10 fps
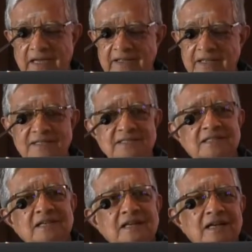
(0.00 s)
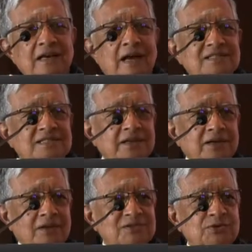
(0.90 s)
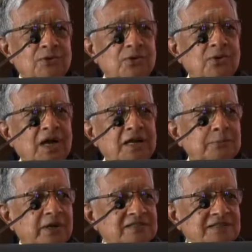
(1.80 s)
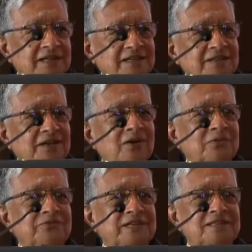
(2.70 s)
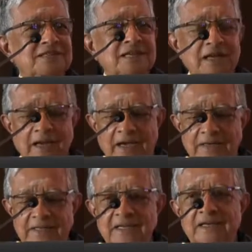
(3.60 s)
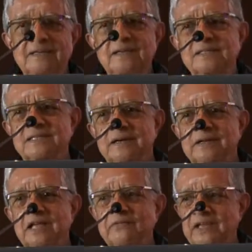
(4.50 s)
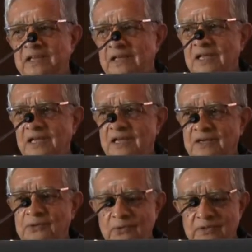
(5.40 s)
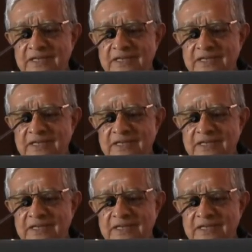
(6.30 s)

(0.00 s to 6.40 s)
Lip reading: I guess last year also I was there in the conference and he addressed and gave a good